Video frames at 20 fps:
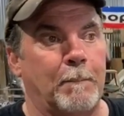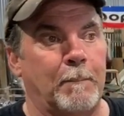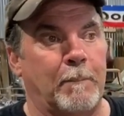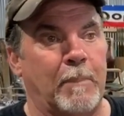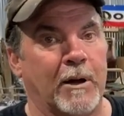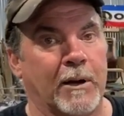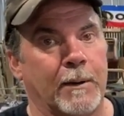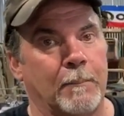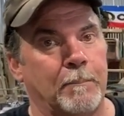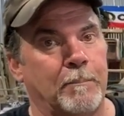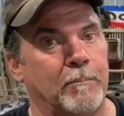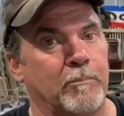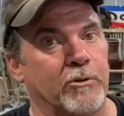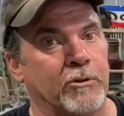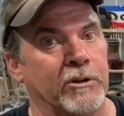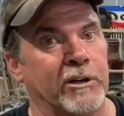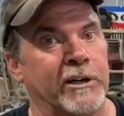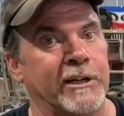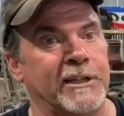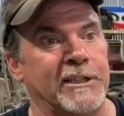but I'm
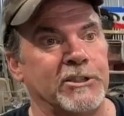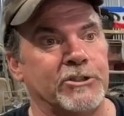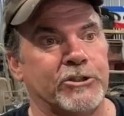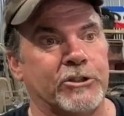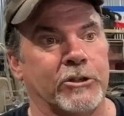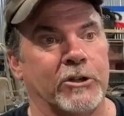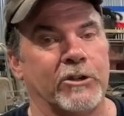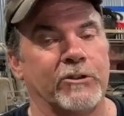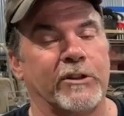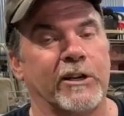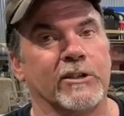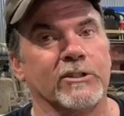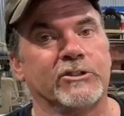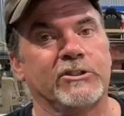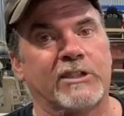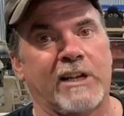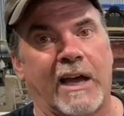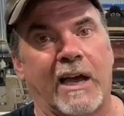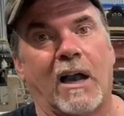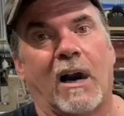pretty sure they're
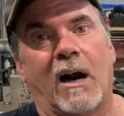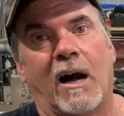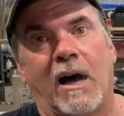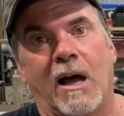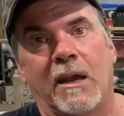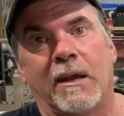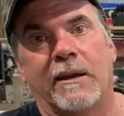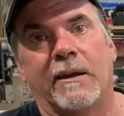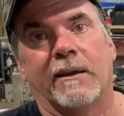set on